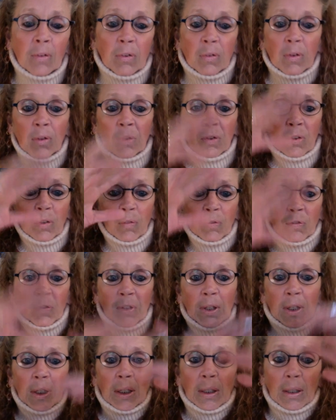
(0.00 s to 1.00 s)
the
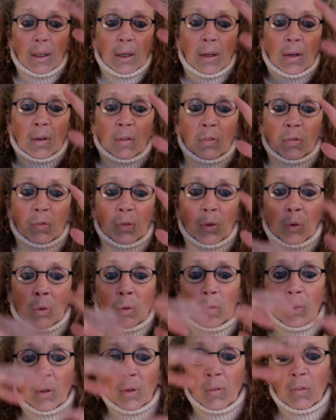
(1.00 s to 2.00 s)
symphony of
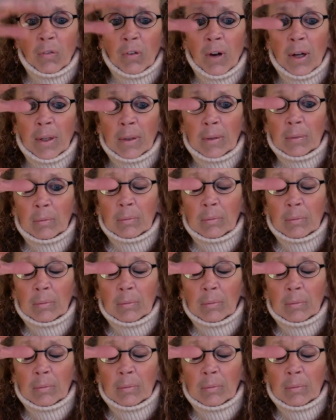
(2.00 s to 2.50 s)
who's in front,